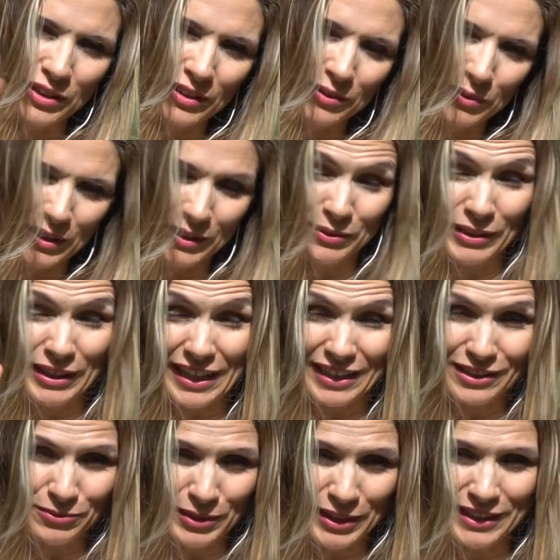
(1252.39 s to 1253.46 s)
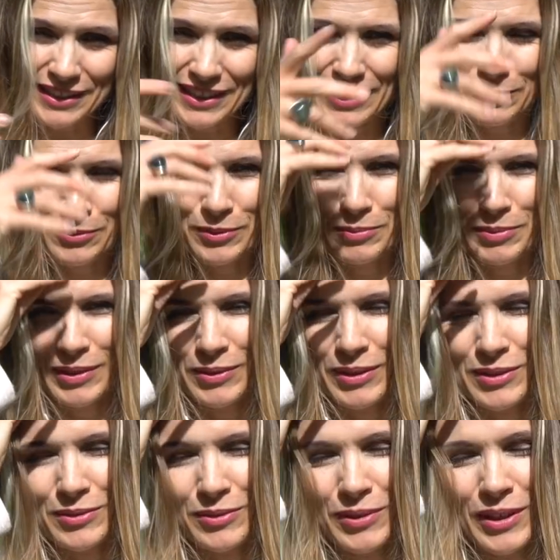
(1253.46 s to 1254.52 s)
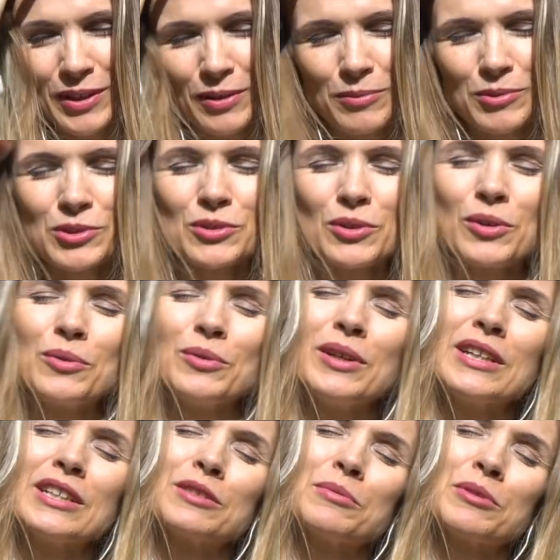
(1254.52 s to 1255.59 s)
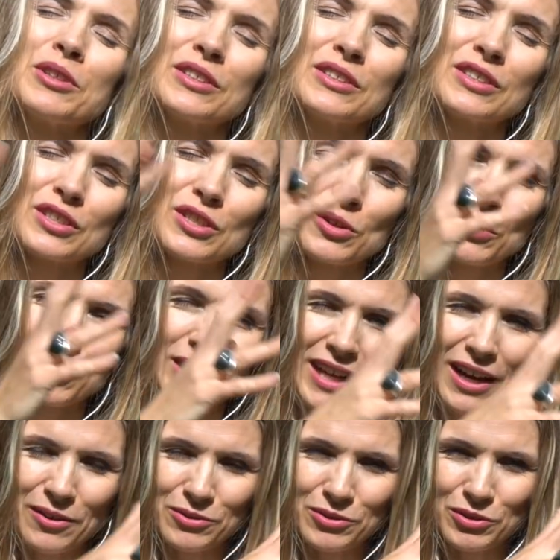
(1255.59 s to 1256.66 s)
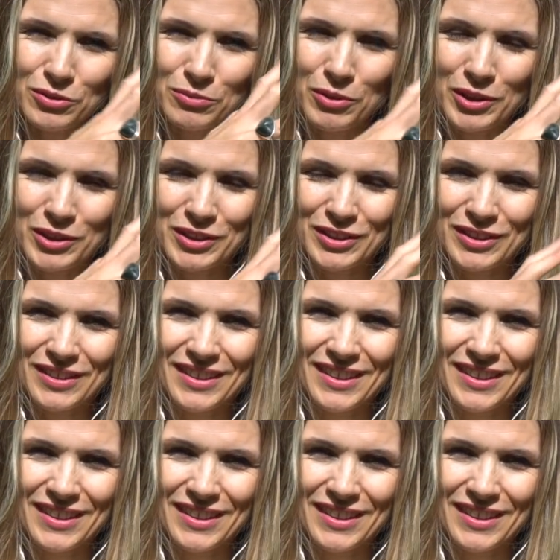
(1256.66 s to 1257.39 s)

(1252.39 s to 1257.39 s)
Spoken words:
Last week I said it would be retrograde almost all week, is because it's slowing down so much.